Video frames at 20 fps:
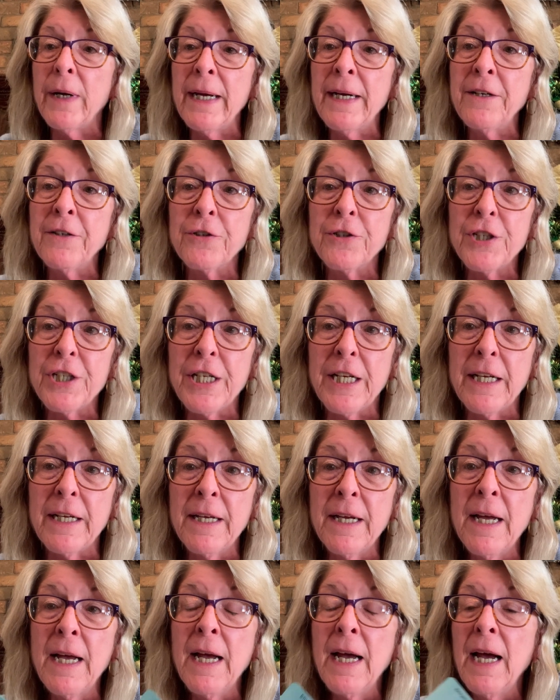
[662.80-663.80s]
energy,
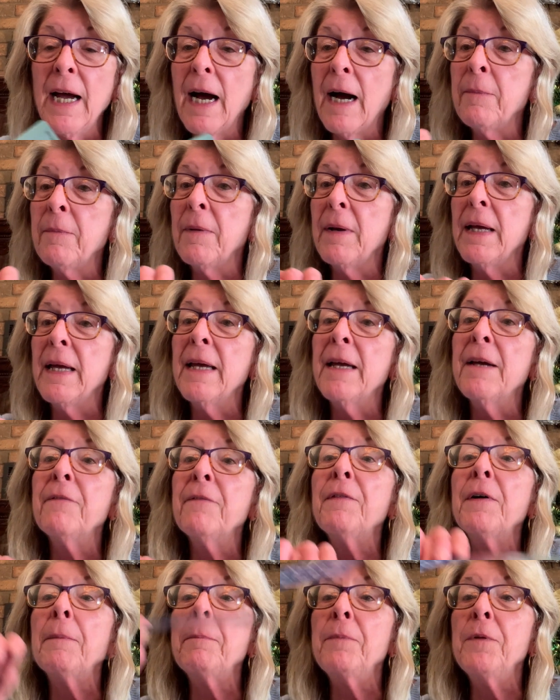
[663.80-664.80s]
if
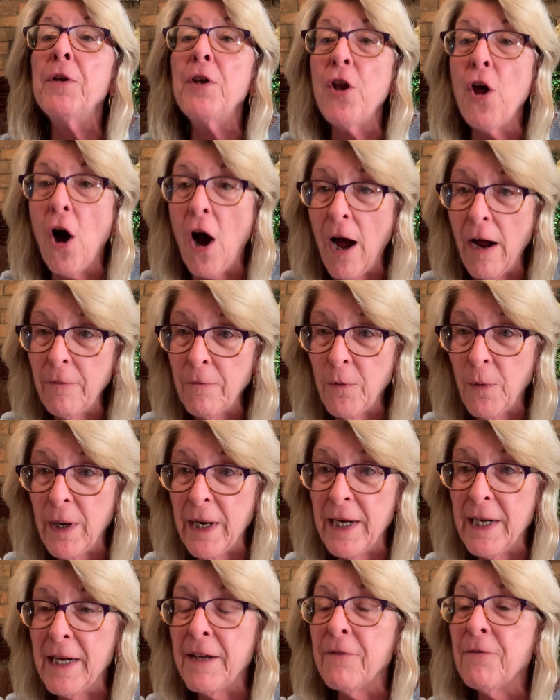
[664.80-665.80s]
I'm not
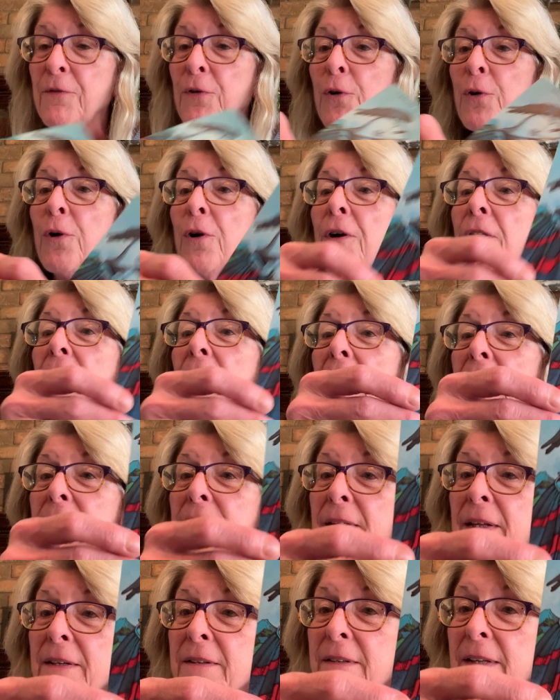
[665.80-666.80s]
waiting for
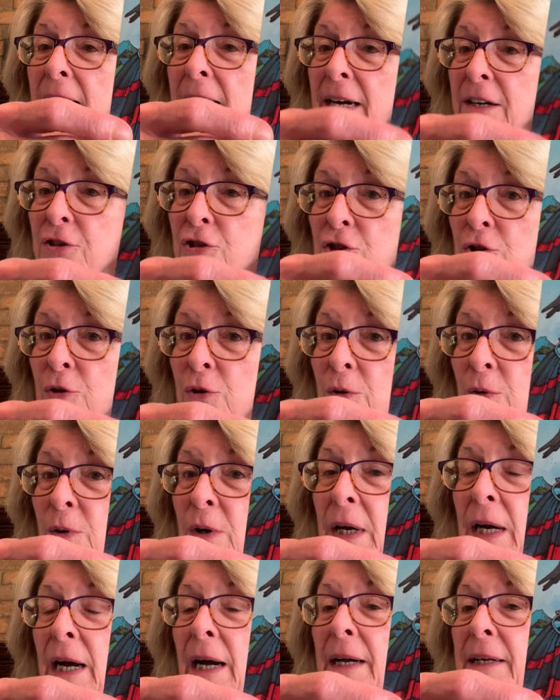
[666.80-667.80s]
this actual
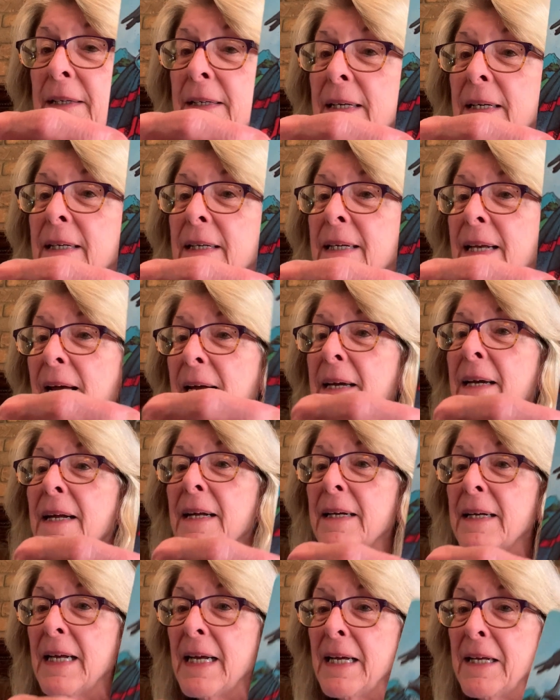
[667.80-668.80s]
knight
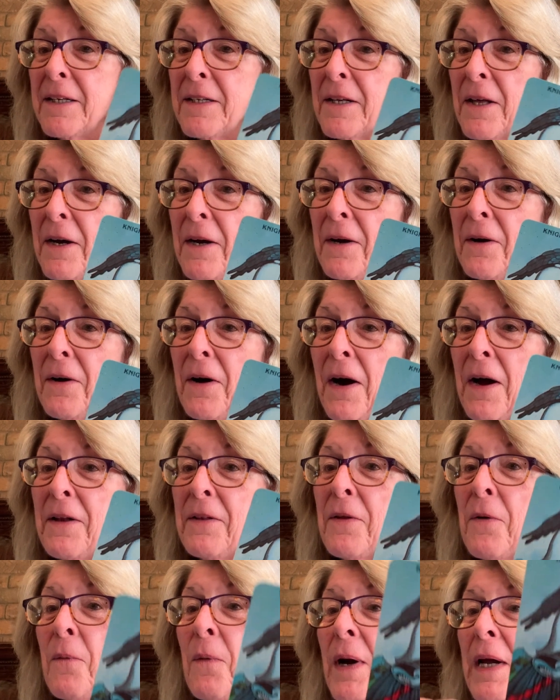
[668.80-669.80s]
on
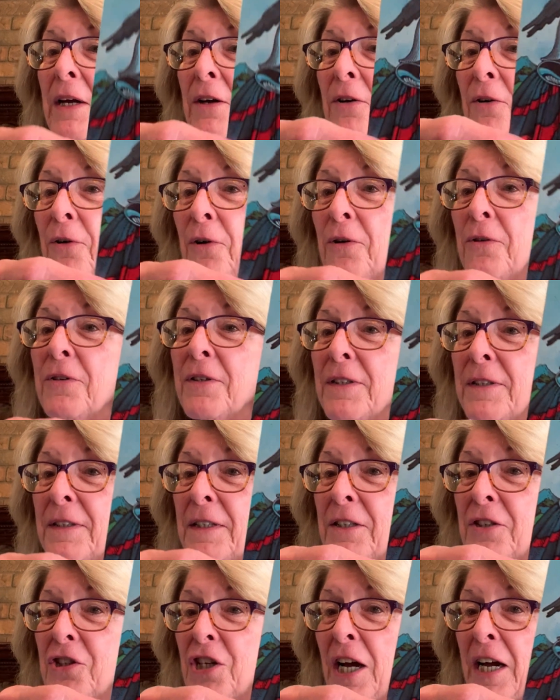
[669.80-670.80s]
the white horse in the
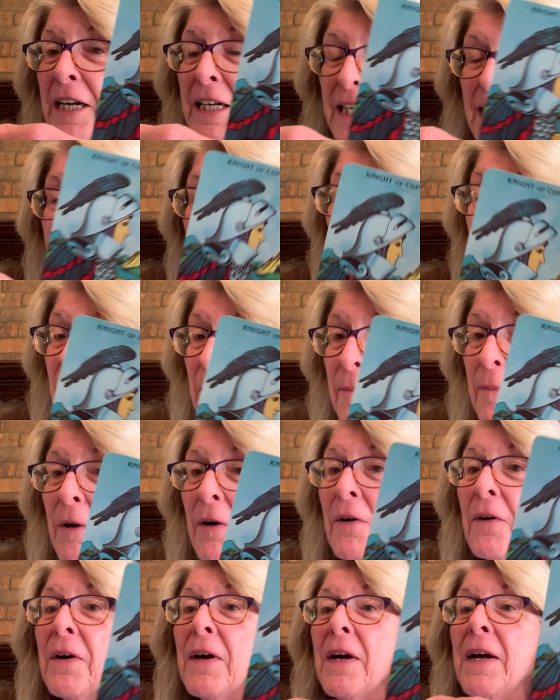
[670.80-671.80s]
shiny
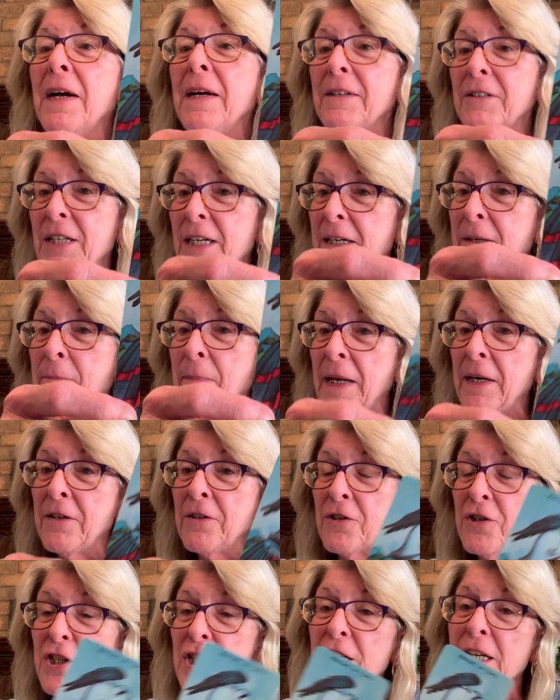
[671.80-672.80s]
armor type
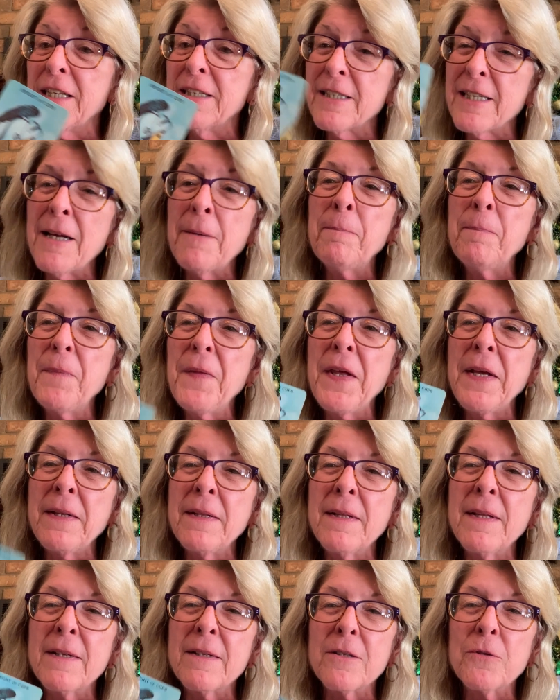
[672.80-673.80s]
energy, something
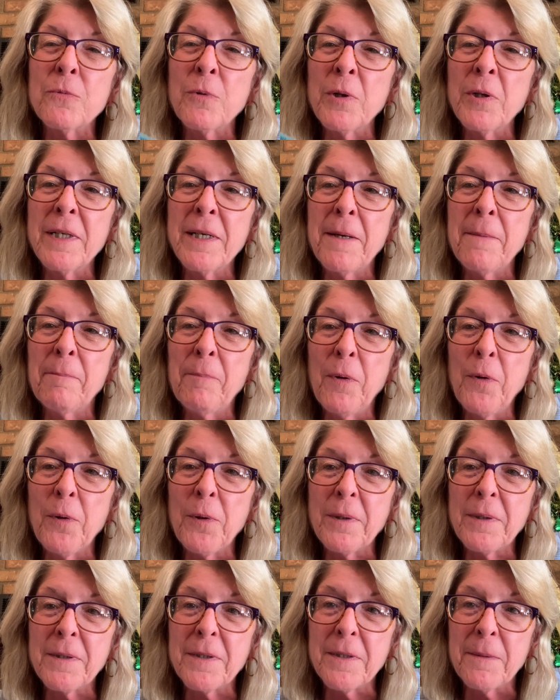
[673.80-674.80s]
that's really
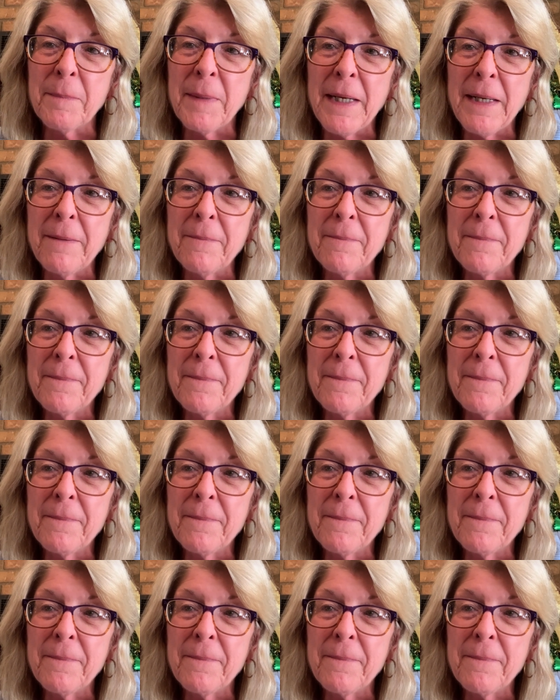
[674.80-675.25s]
important to me